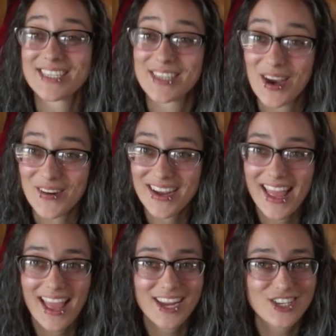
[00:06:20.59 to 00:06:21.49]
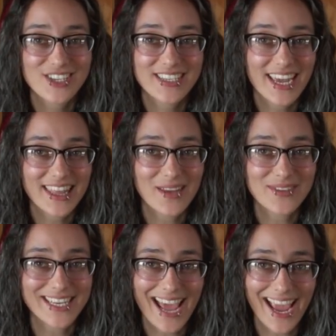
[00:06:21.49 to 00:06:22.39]
So she's getting
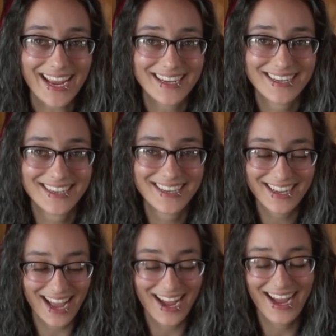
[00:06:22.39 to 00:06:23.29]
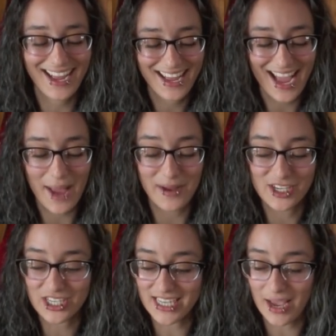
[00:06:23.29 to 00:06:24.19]
them today. I
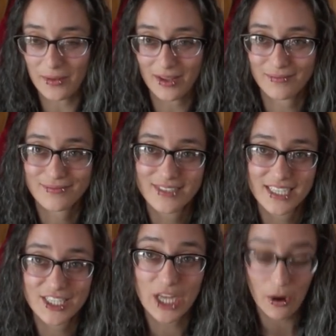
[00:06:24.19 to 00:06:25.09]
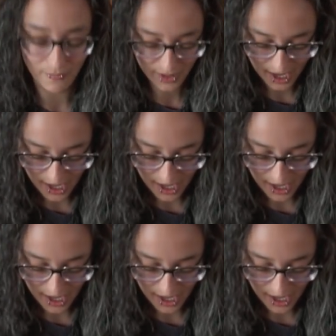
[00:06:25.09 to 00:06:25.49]
bet she's happy. So